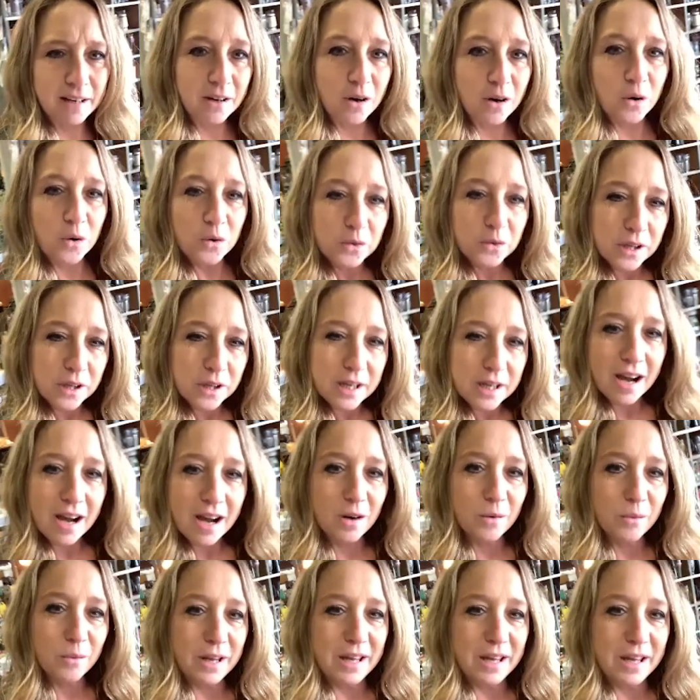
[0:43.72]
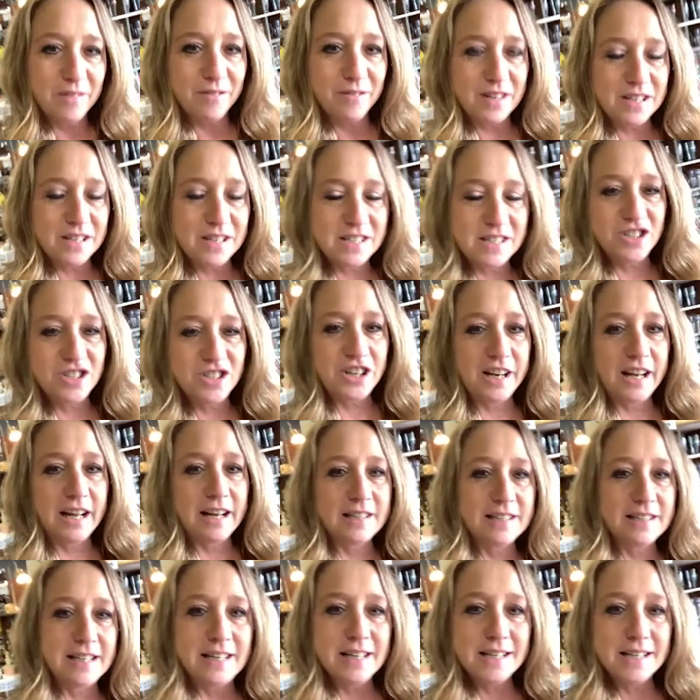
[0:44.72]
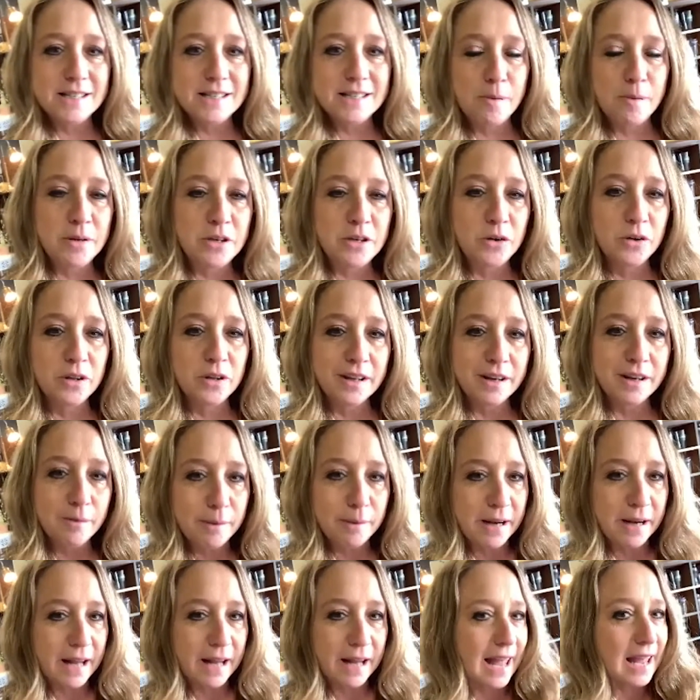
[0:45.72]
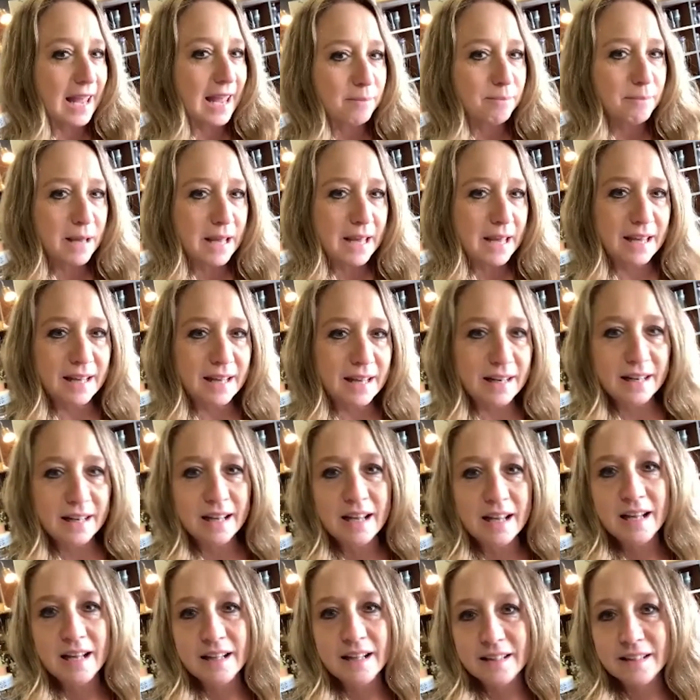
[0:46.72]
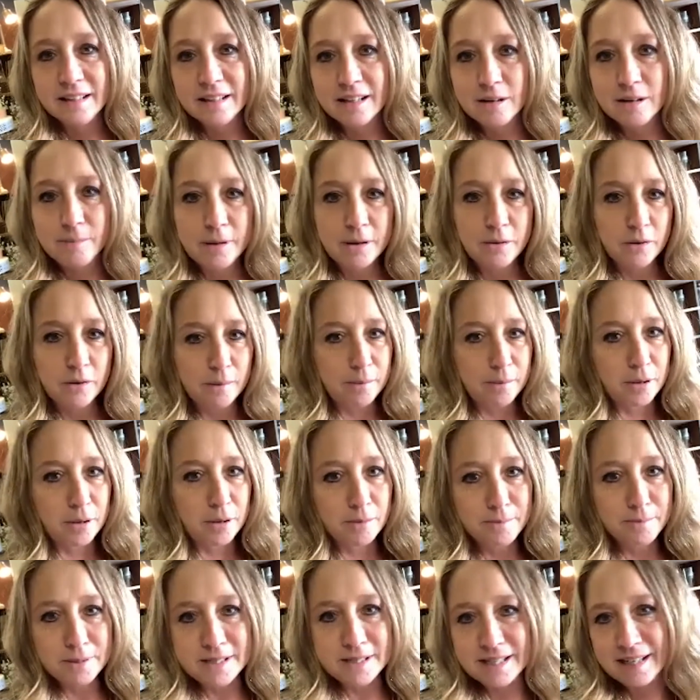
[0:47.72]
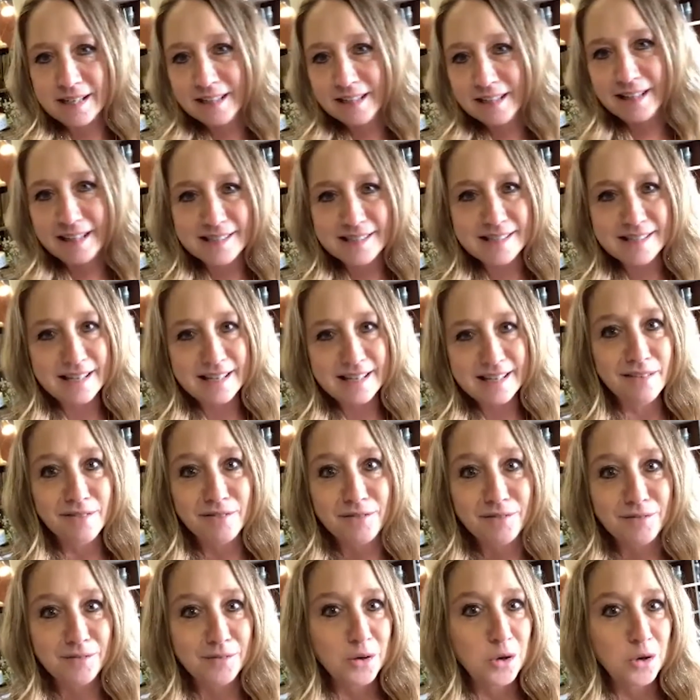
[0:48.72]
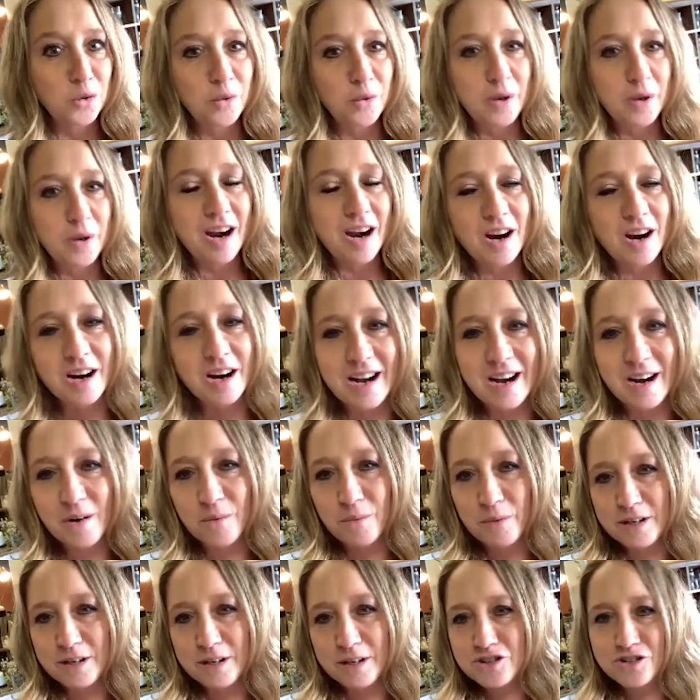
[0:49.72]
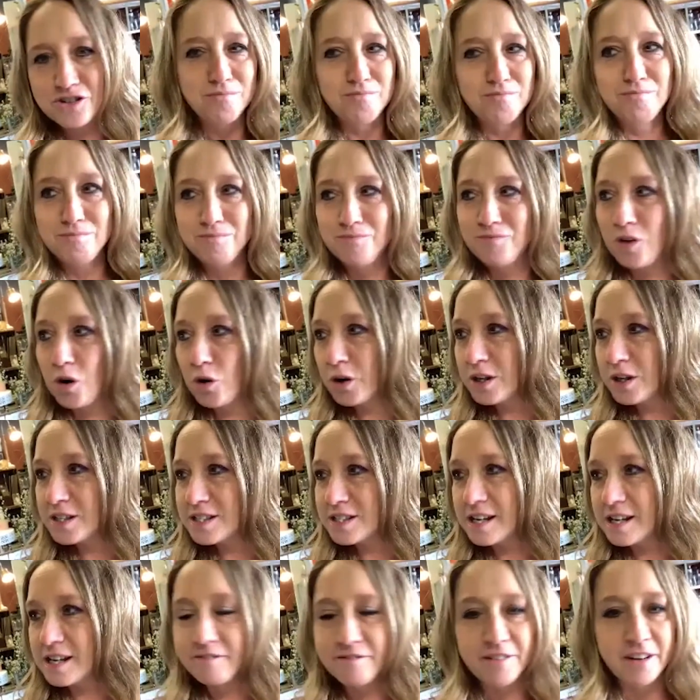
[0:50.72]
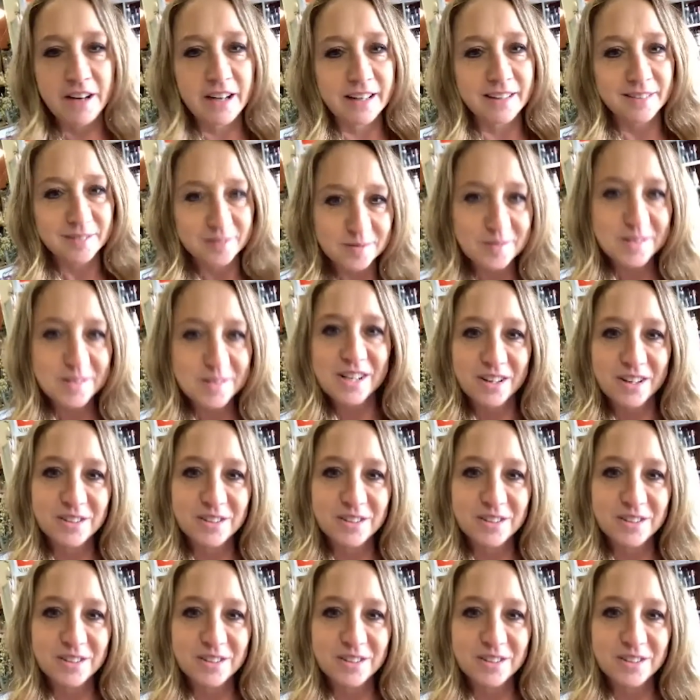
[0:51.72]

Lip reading: only are we vintage and antiques, but we do a little bit of handmade, a little bit of repurposing, and that's kind of who we are. We focus on fun. So